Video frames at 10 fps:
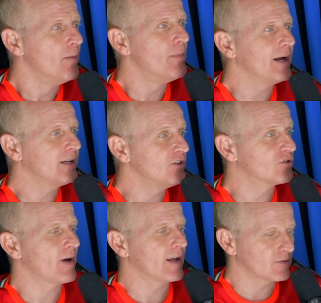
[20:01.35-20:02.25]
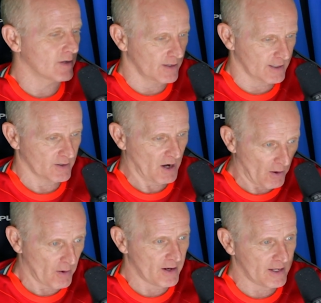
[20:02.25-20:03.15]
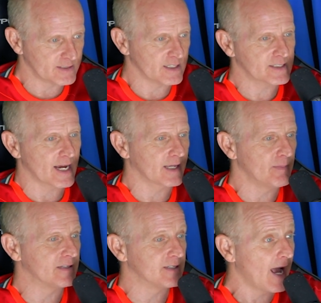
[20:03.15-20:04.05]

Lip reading: Mikey's strengths, I think, are his attacking ability.